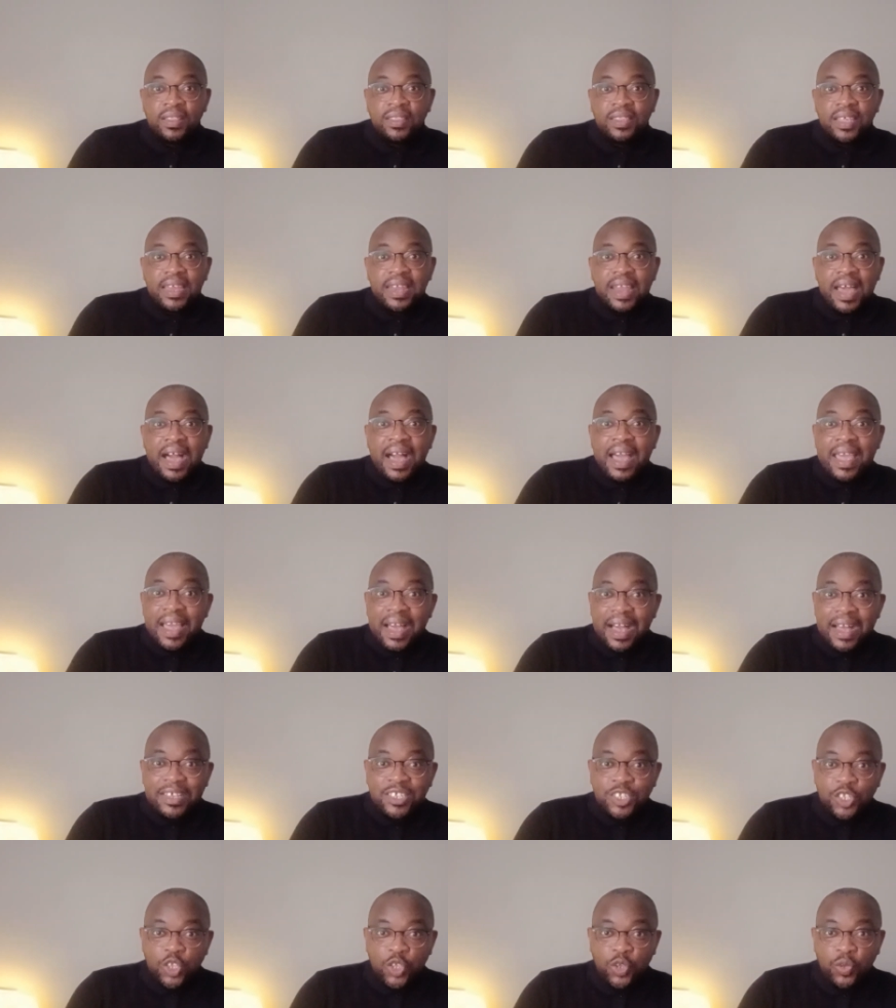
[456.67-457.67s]
Then I
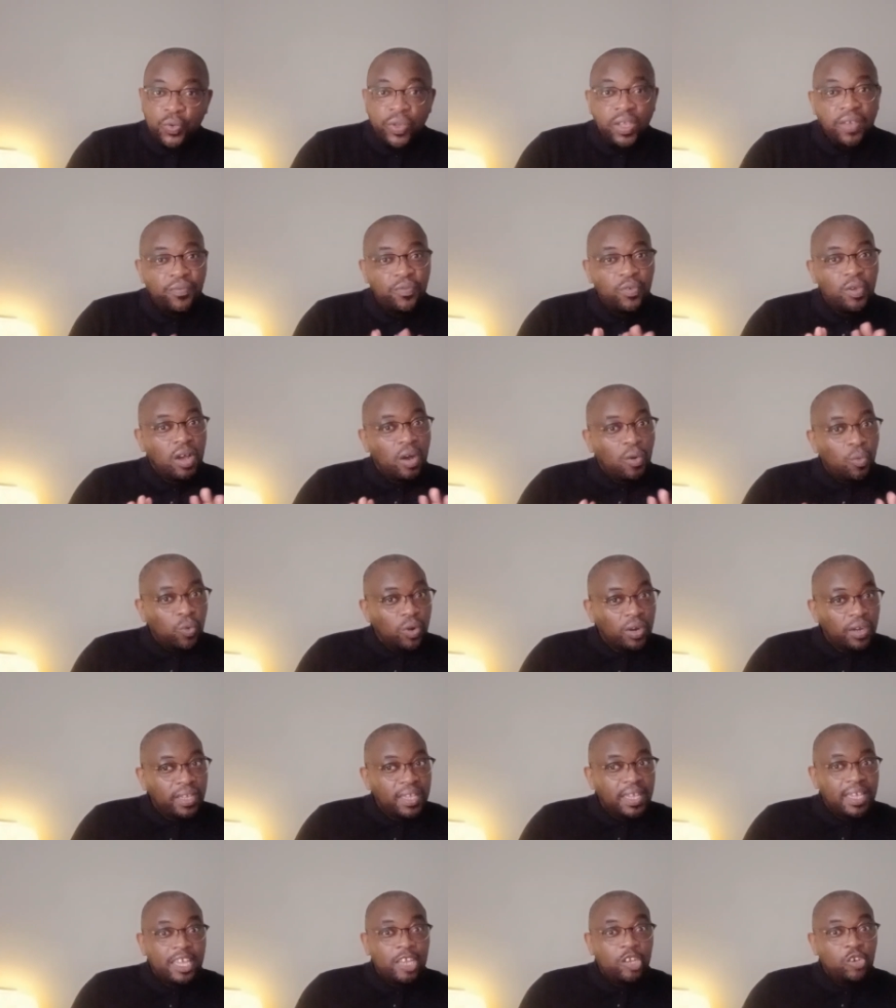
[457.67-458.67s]
ask you if you are
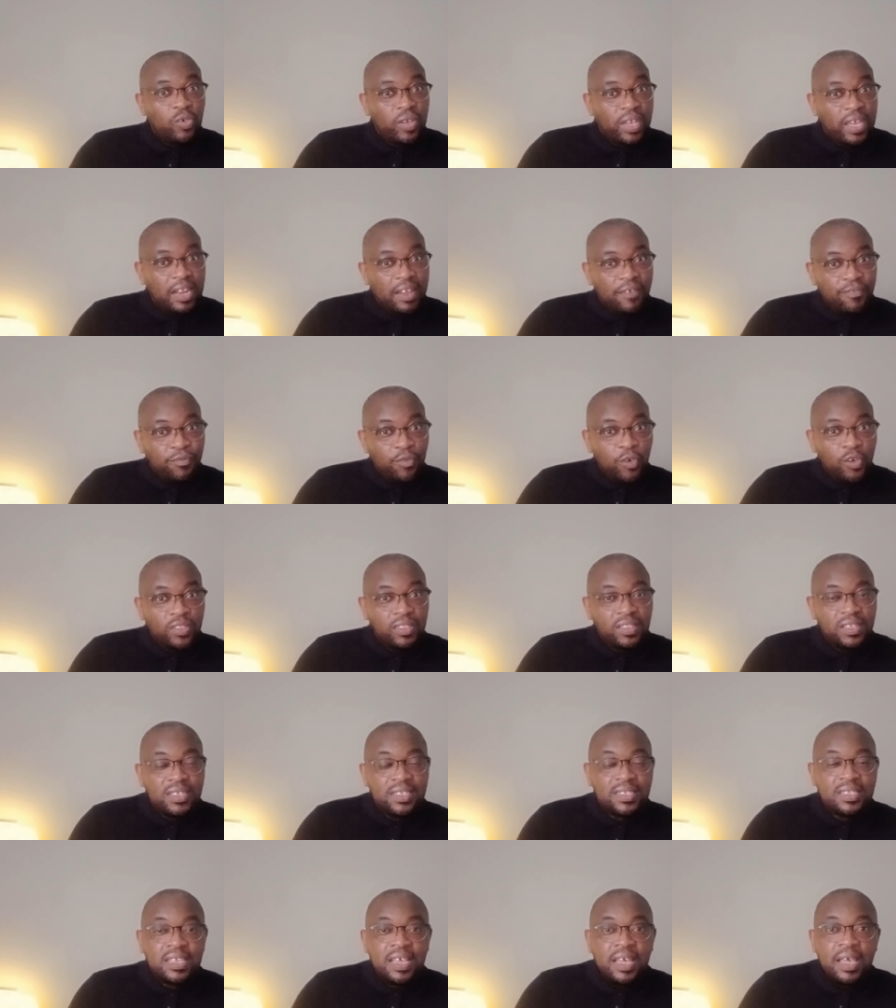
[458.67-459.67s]
working and you can afford
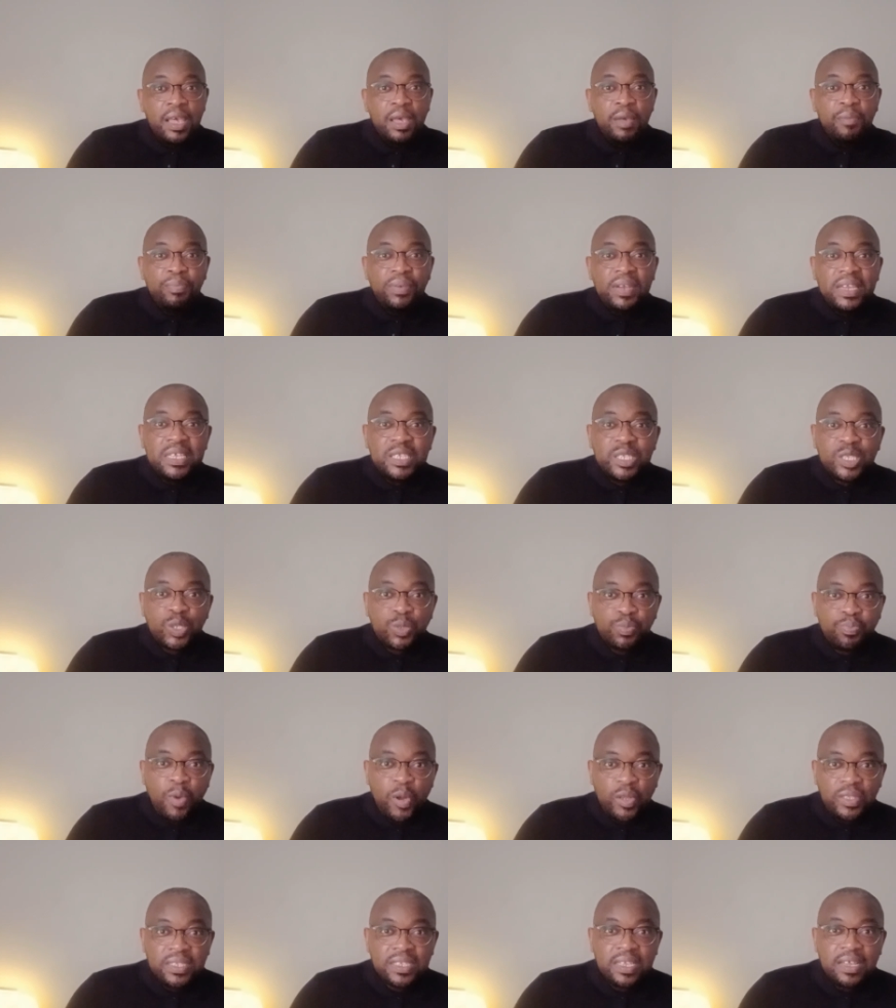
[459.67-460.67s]
this, please
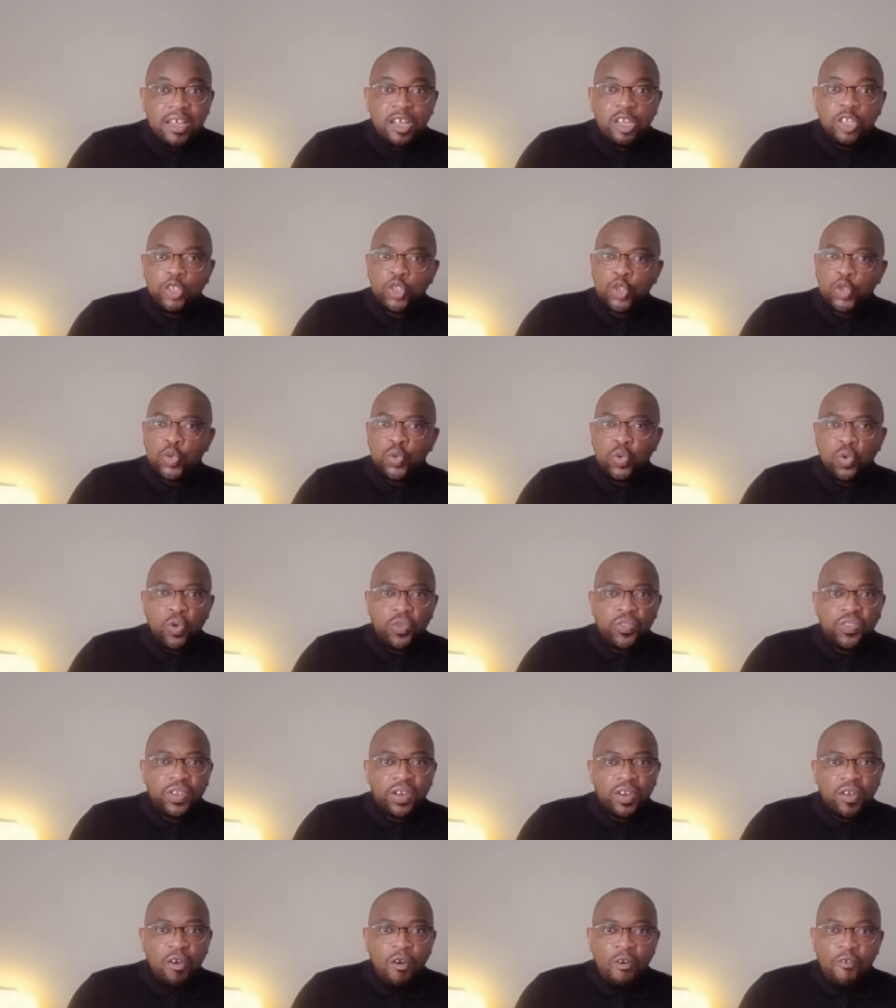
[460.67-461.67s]
sponsor two
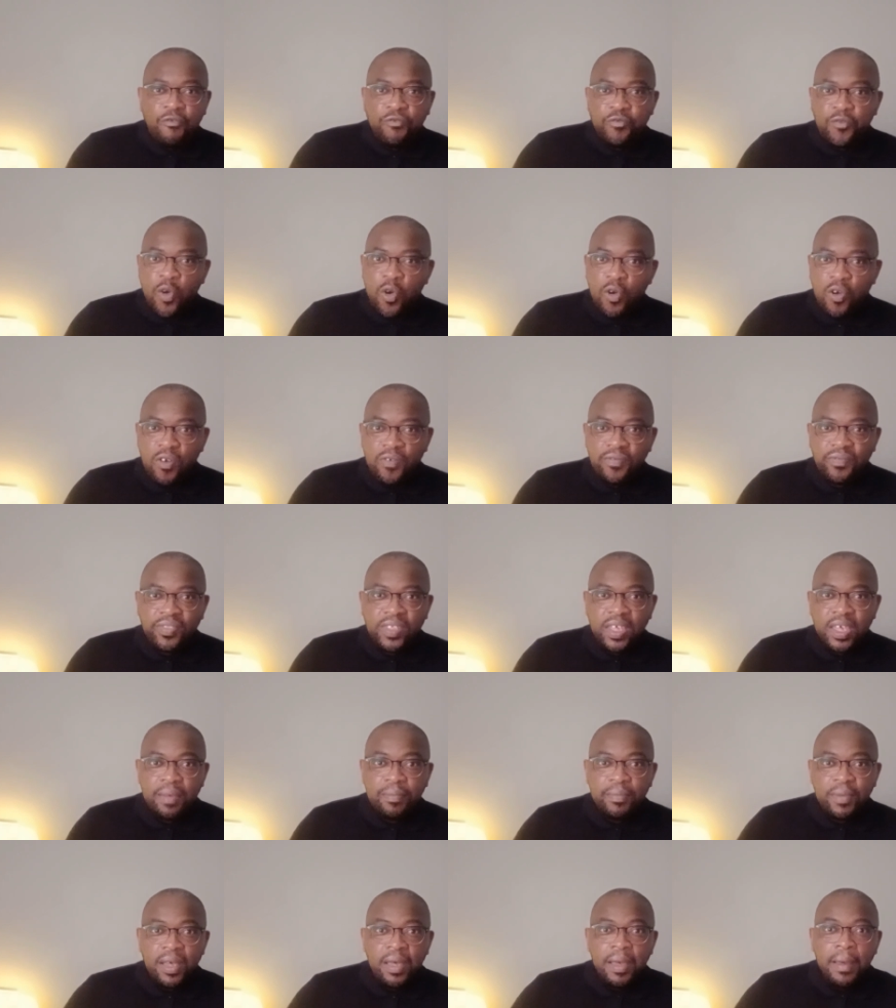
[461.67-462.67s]
or three or four of
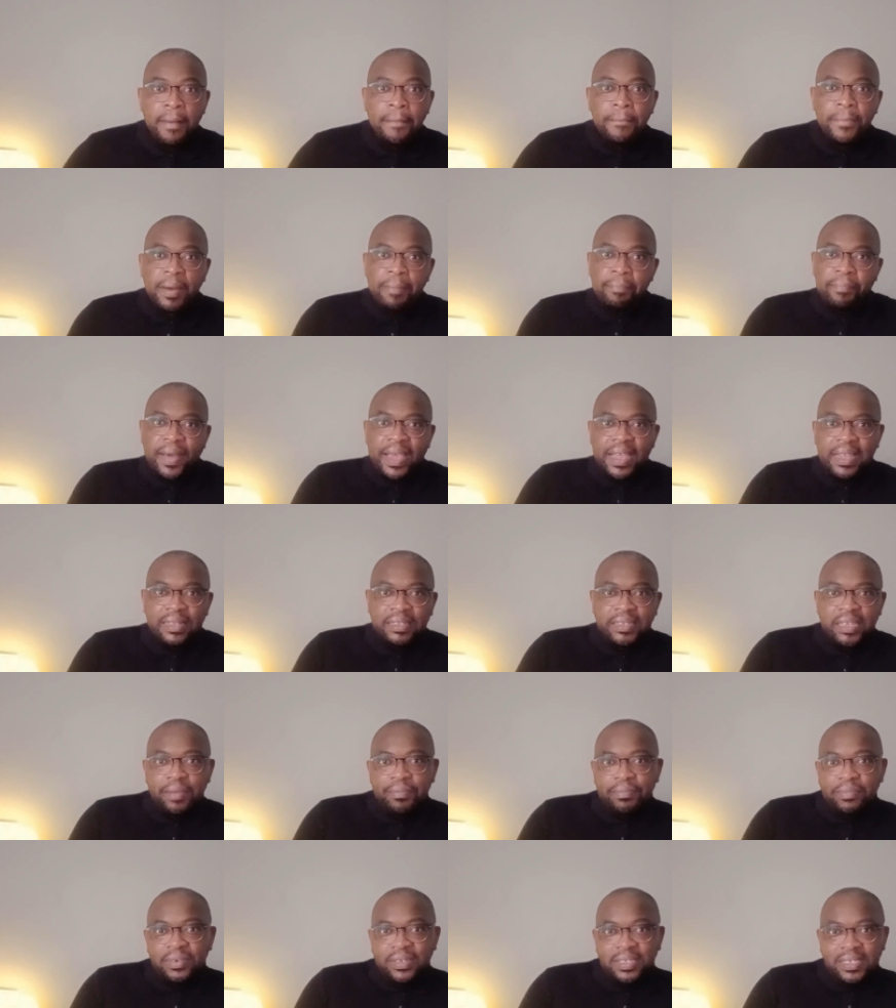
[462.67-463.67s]
them by buying
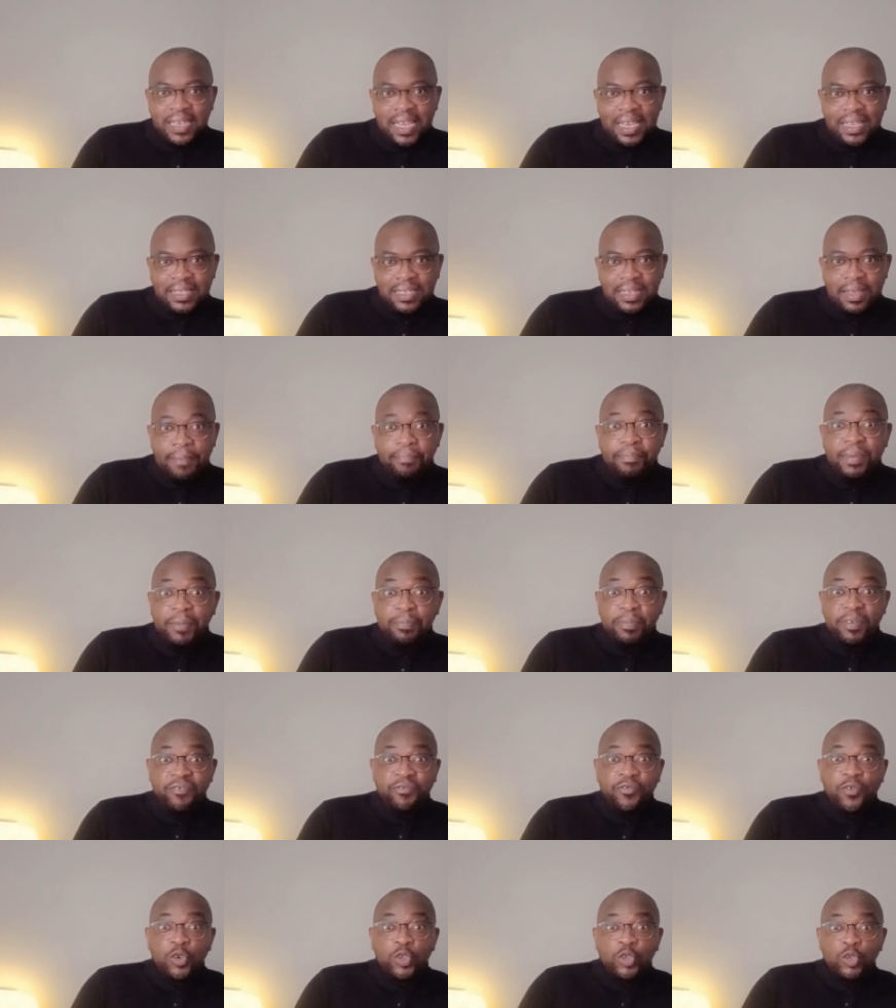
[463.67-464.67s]
them data. But
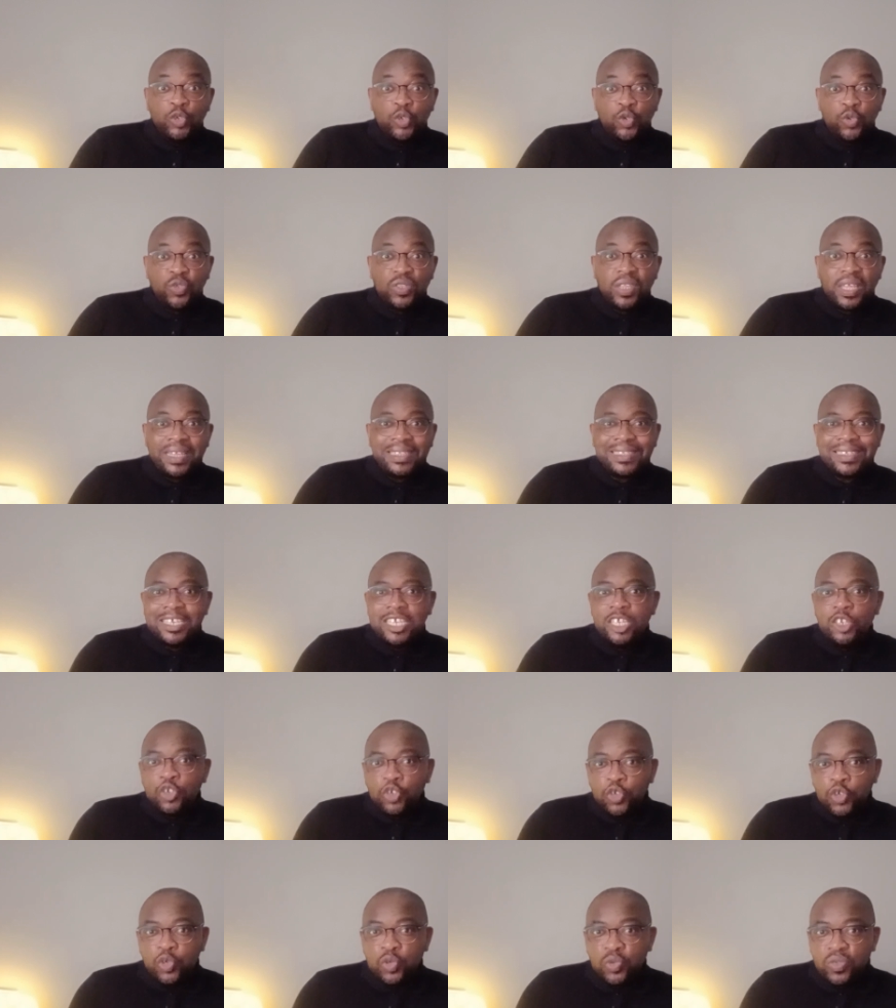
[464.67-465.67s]
before you do that,
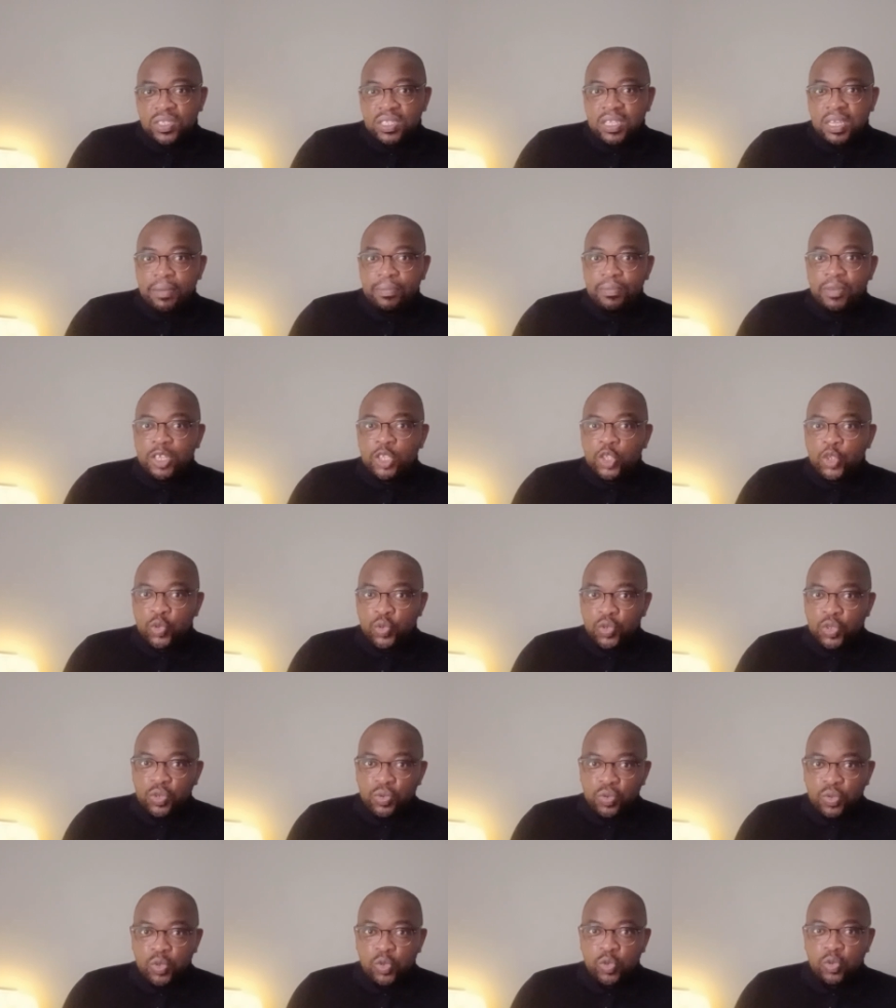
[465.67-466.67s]
introduce them to
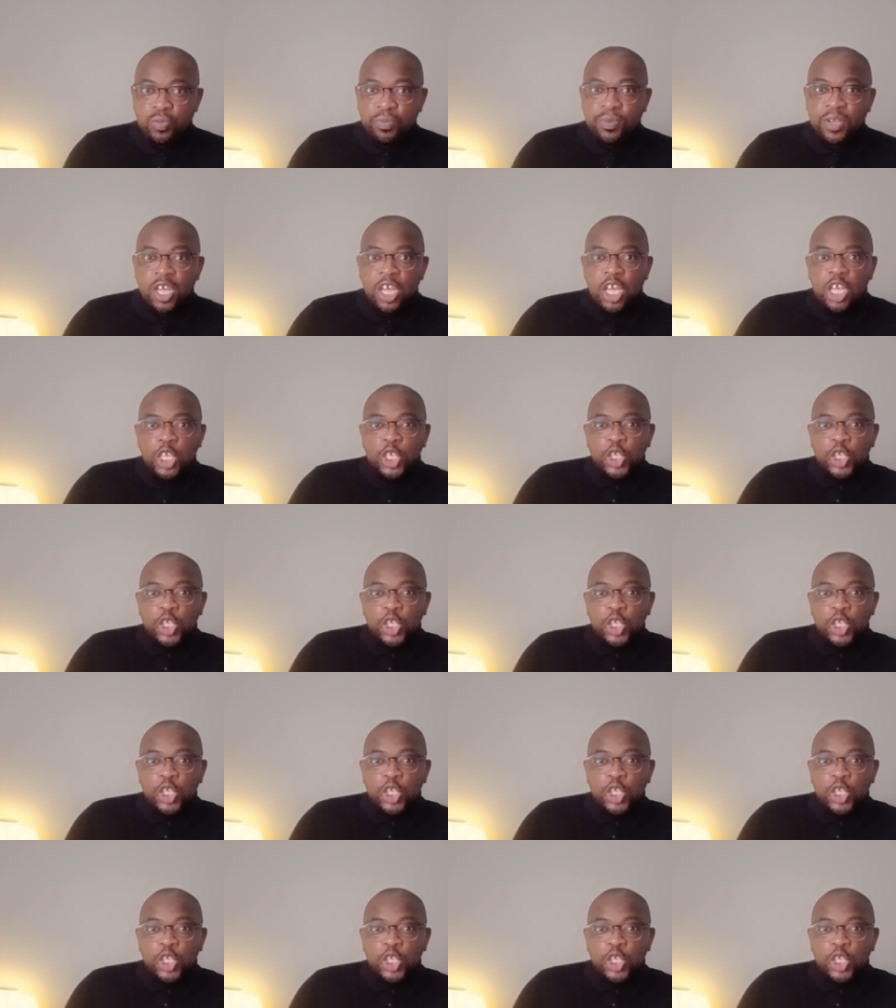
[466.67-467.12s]
YouTube.